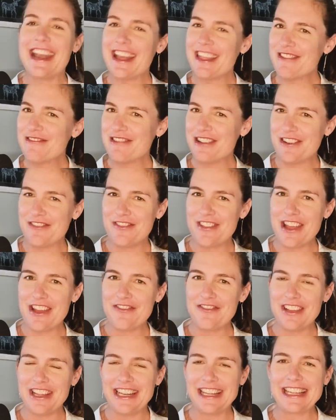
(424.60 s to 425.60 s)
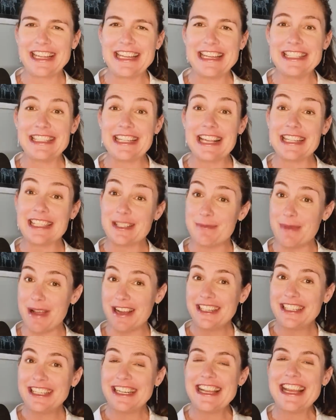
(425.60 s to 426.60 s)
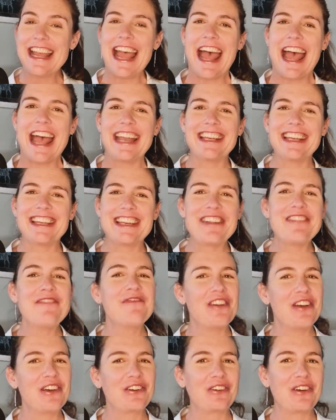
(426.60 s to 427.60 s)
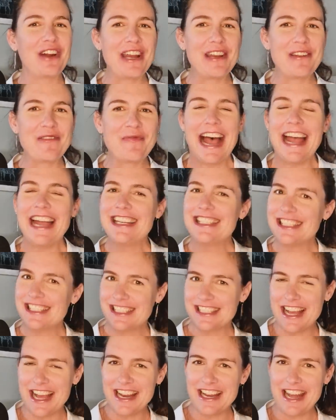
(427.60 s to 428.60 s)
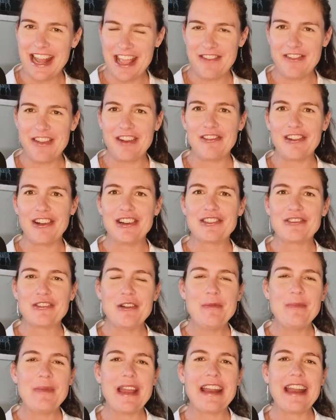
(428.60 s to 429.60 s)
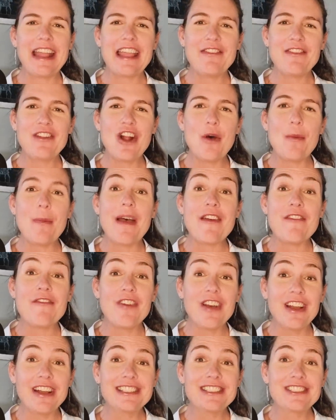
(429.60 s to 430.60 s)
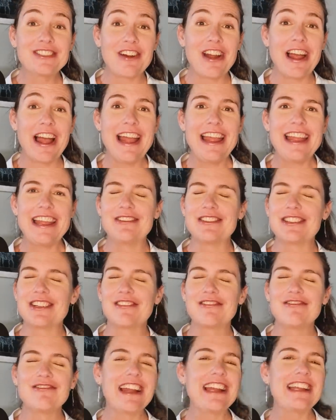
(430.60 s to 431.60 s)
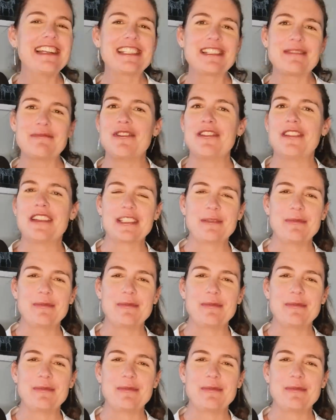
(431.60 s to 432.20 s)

Another word for that feeling is smug, and it felt great. I had just done an EV road trip, and even on my first try, it was a great, smooth